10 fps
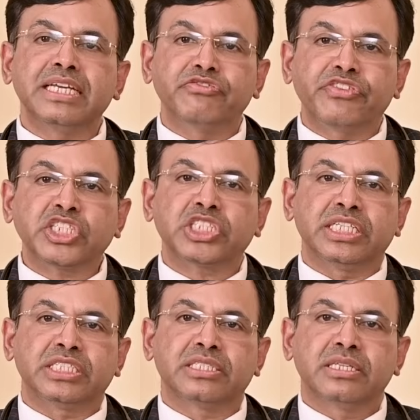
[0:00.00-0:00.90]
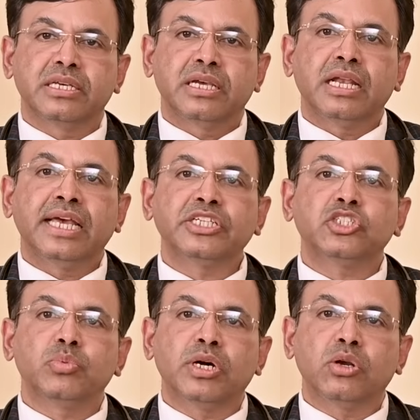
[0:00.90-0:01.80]
infections
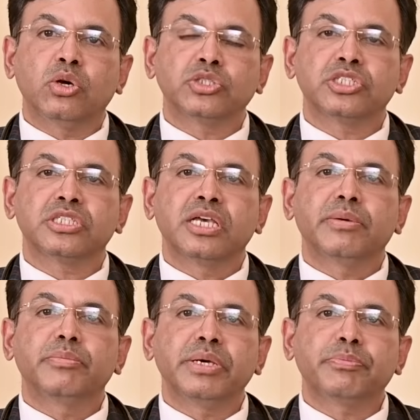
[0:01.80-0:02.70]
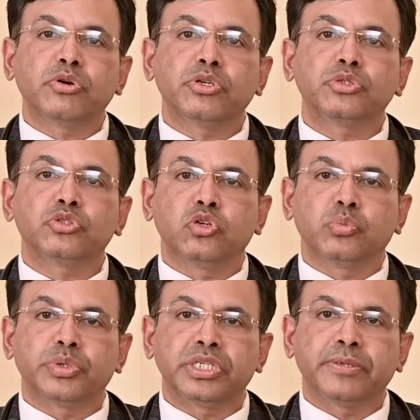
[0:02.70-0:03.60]
like tuberculosis may produce
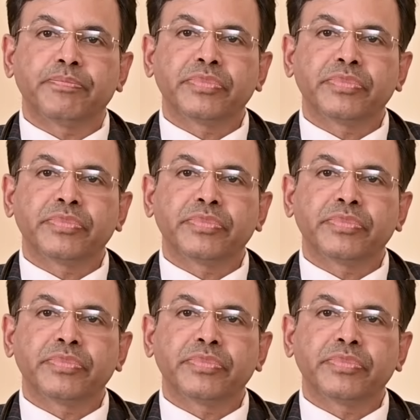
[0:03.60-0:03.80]
COPD.